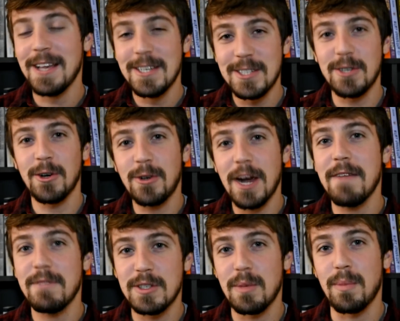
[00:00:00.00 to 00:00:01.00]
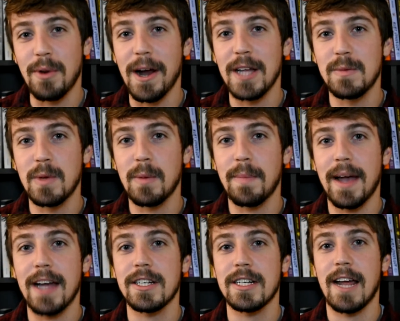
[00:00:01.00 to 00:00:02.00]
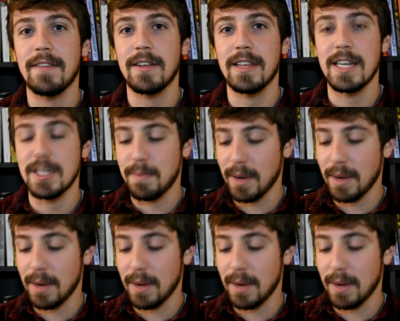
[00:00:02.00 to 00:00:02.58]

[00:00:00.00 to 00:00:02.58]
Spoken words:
still craving some Brian's Book bashing after this.